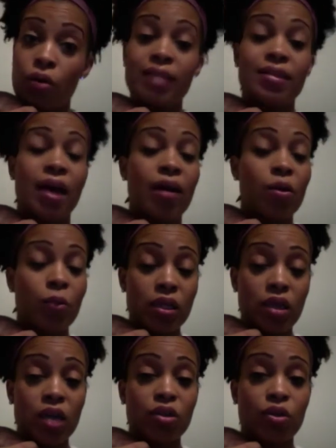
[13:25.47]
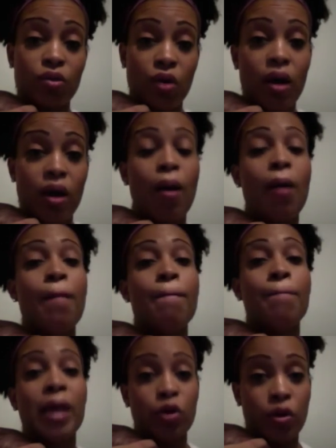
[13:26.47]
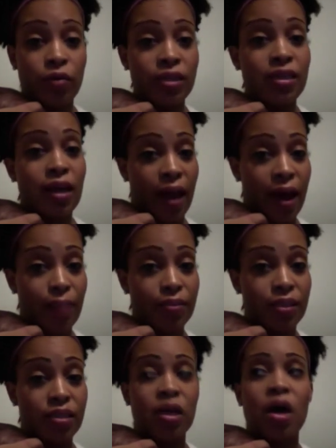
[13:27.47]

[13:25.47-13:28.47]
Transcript: exactly what the doctor thought, my uterus collapsed.